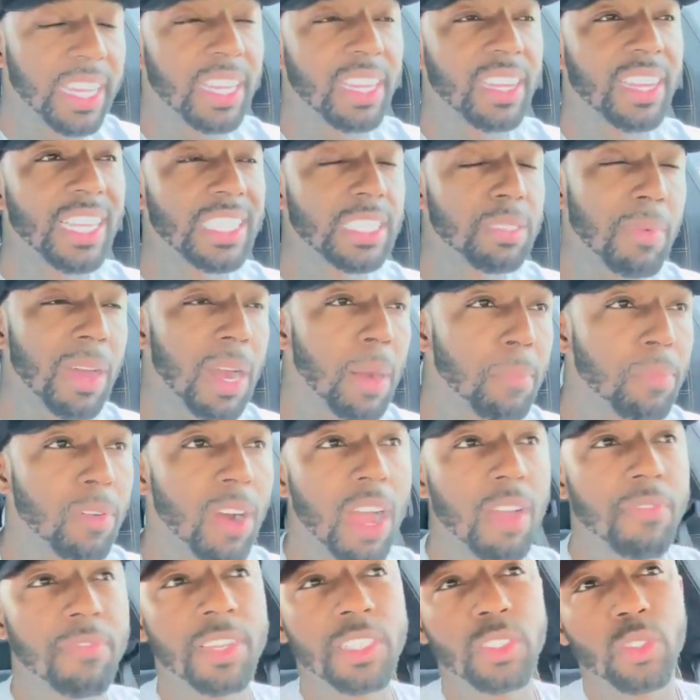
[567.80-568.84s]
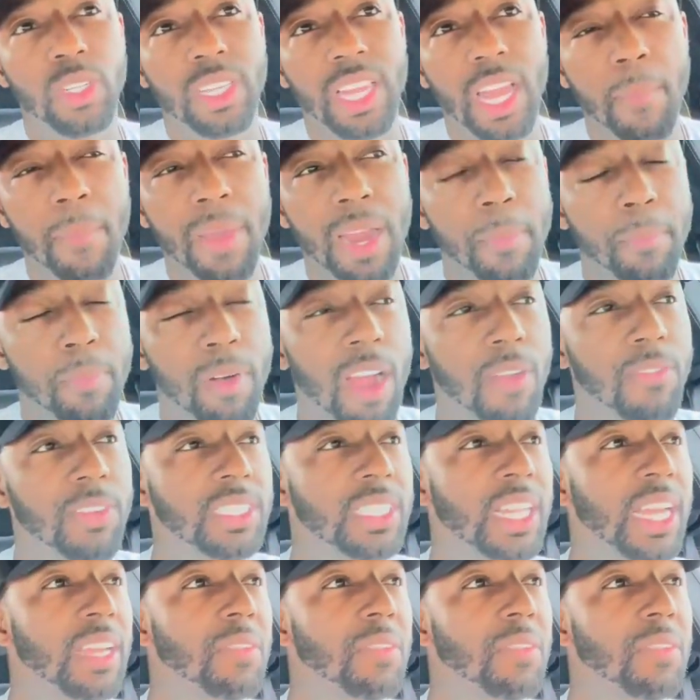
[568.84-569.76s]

this amount of profits or that amount of profits.